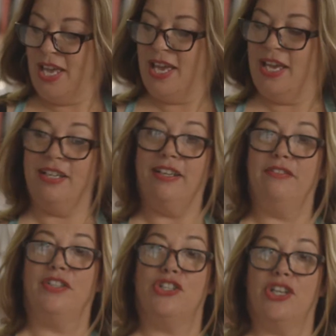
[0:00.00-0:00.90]
and
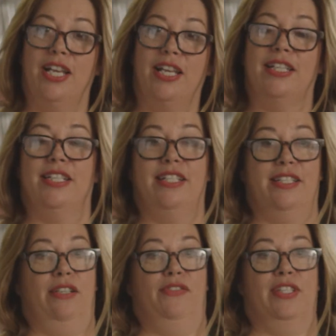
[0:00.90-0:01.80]
11 chai lattes
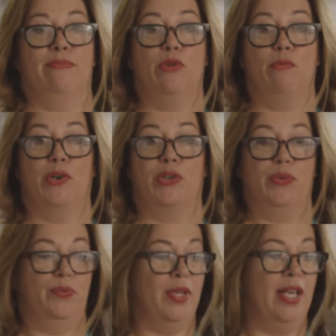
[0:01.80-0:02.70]
out of a small bottle.
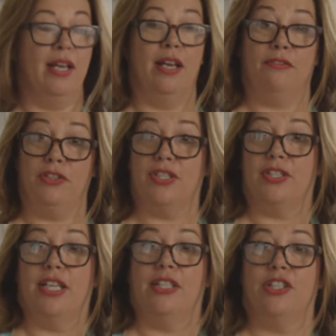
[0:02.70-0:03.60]
If you decide to